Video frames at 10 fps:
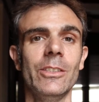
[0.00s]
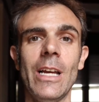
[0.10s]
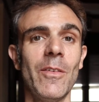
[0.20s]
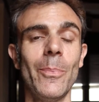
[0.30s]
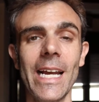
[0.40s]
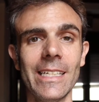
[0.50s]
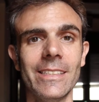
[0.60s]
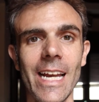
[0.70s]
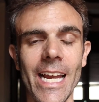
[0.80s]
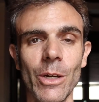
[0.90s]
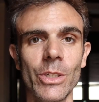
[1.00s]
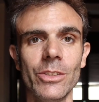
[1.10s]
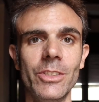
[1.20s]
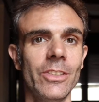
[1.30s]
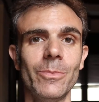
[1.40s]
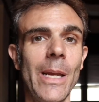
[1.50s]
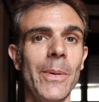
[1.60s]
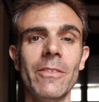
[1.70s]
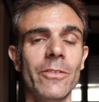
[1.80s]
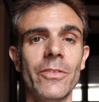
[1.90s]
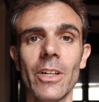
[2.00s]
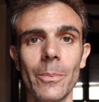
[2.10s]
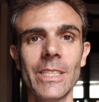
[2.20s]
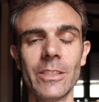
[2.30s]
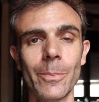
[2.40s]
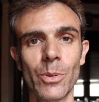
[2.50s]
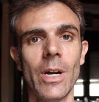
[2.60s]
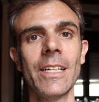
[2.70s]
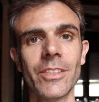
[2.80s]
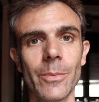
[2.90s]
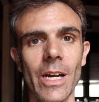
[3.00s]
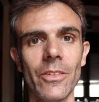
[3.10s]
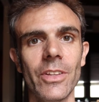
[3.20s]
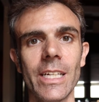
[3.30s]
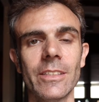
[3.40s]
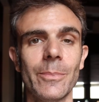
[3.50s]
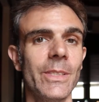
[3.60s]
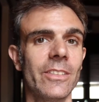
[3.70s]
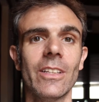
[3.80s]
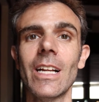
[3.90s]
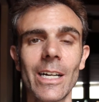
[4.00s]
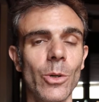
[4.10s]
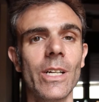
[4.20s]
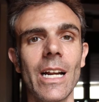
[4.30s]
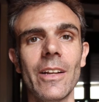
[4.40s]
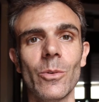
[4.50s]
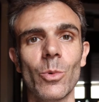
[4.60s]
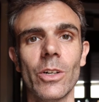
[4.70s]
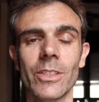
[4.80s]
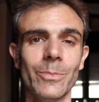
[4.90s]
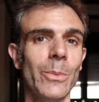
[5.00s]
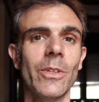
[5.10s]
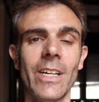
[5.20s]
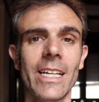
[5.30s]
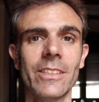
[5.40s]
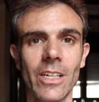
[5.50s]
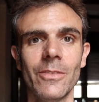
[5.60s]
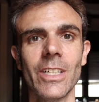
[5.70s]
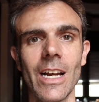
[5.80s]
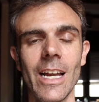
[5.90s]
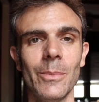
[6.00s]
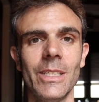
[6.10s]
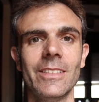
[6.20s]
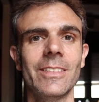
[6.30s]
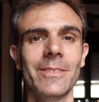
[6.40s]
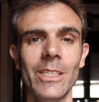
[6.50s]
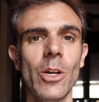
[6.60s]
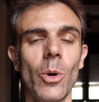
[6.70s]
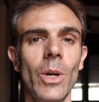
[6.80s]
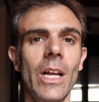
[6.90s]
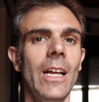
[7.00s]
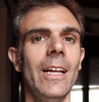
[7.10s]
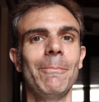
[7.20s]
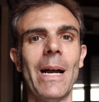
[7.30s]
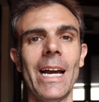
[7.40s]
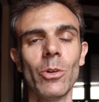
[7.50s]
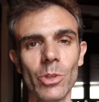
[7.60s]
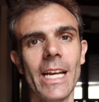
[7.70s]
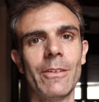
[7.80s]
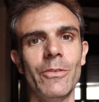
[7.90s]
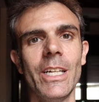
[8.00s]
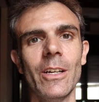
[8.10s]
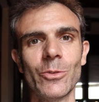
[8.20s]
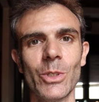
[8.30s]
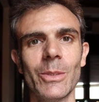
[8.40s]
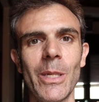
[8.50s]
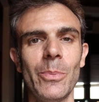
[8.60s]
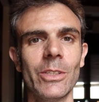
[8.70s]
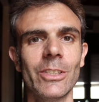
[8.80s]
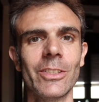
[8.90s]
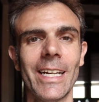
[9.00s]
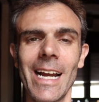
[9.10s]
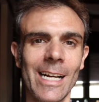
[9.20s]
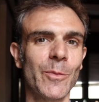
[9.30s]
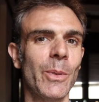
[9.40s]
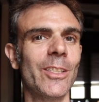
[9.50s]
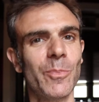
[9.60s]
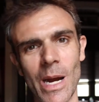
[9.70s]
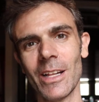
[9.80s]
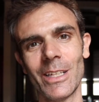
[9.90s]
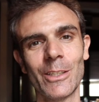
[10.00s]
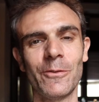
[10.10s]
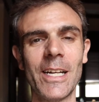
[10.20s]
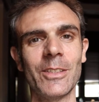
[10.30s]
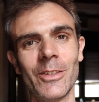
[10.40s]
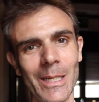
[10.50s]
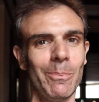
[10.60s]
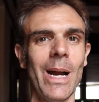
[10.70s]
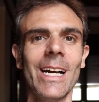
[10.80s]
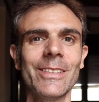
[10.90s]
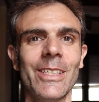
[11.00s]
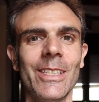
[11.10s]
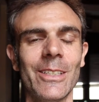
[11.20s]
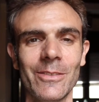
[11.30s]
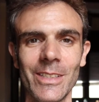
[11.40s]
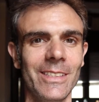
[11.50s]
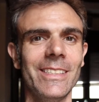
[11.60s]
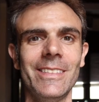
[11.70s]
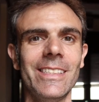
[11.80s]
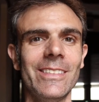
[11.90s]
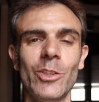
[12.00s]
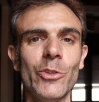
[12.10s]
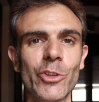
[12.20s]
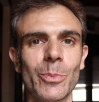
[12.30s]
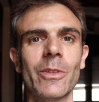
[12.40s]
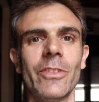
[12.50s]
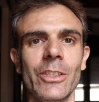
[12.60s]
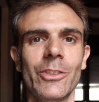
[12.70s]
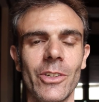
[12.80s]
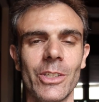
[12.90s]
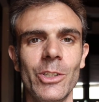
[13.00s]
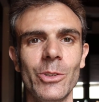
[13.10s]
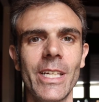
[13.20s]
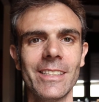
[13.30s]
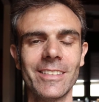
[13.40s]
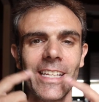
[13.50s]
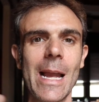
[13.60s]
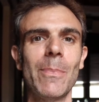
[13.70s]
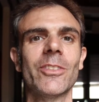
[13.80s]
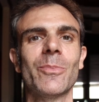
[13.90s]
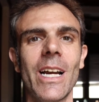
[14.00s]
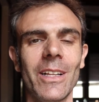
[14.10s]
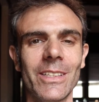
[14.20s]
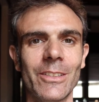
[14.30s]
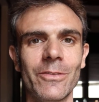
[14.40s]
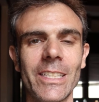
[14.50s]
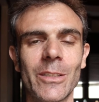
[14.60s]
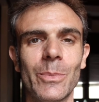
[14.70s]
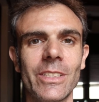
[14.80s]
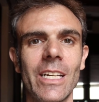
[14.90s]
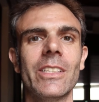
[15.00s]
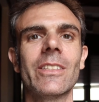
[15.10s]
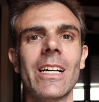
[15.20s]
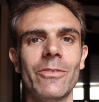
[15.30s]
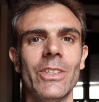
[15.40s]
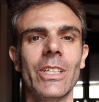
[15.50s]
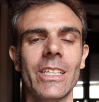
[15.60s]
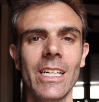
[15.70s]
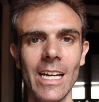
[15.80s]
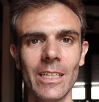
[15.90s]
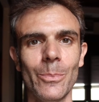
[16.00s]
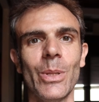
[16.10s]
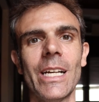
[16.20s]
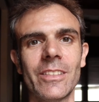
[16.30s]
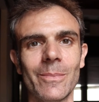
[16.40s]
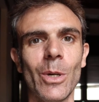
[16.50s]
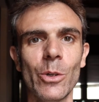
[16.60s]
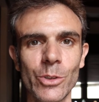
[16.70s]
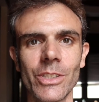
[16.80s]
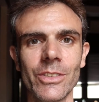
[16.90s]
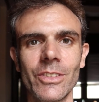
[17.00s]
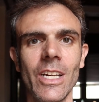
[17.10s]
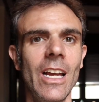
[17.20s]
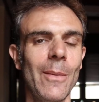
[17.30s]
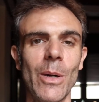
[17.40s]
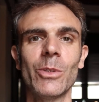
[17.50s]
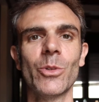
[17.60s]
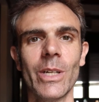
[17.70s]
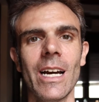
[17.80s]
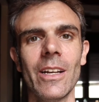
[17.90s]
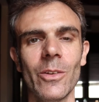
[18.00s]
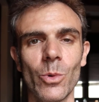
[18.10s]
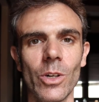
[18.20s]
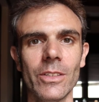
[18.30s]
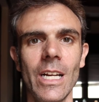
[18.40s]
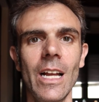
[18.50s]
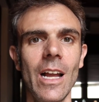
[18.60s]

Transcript: you have a bad day or you just maybe even feel a bit depressed about things. I mean, there's a lot going on in the world and people have had a tough time and it's, you know, I don't like videos where the people are just like, oh, just put a smile on your face and think positive. it's just too superficial. You know, you can't slap a smile on your face and pretend that you're not feeling complex emotions about what's going on in the world.